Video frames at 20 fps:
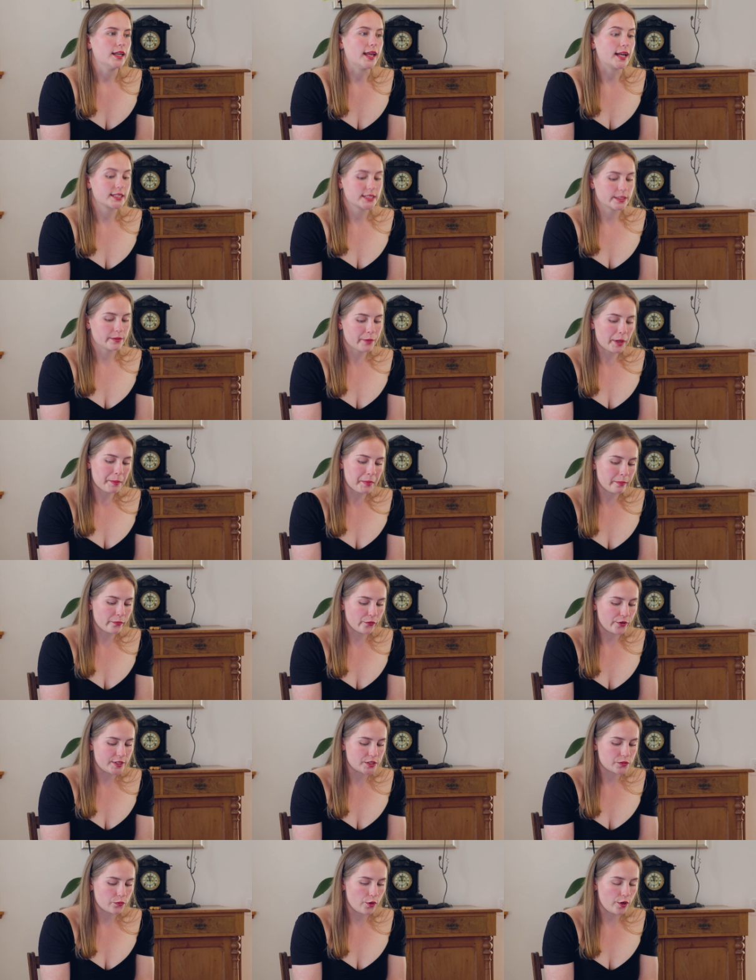like some of my
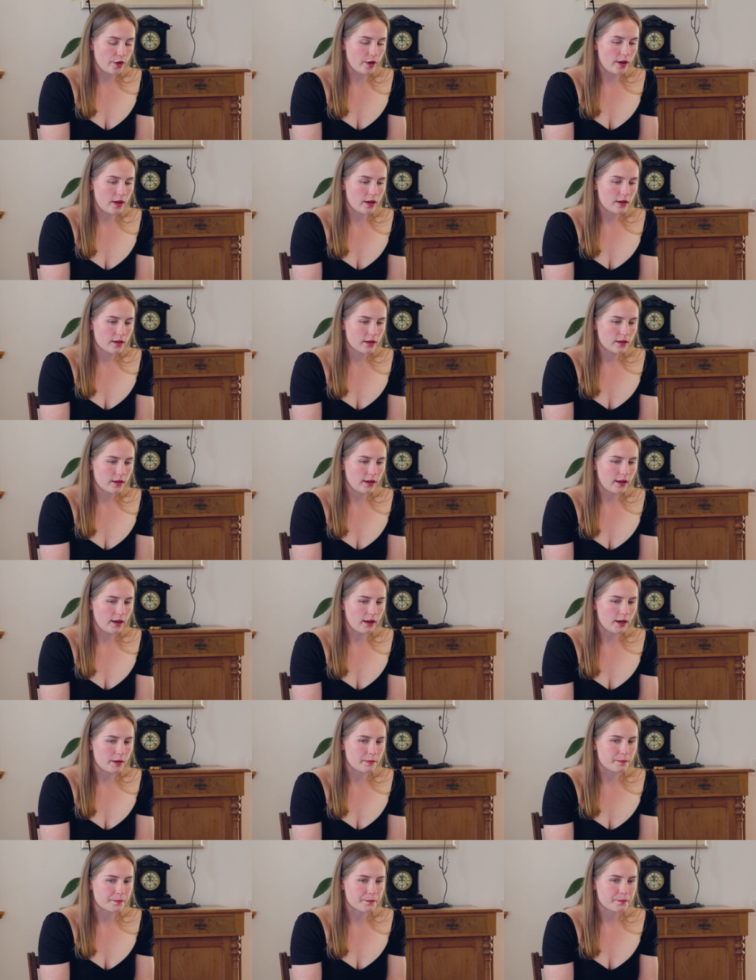memories were
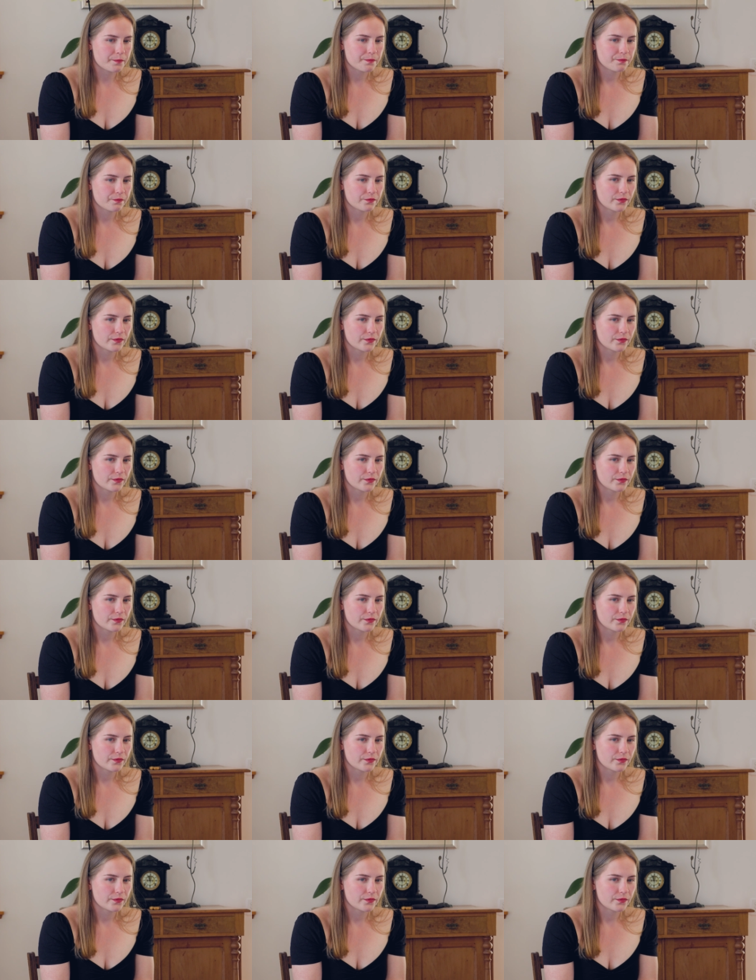um,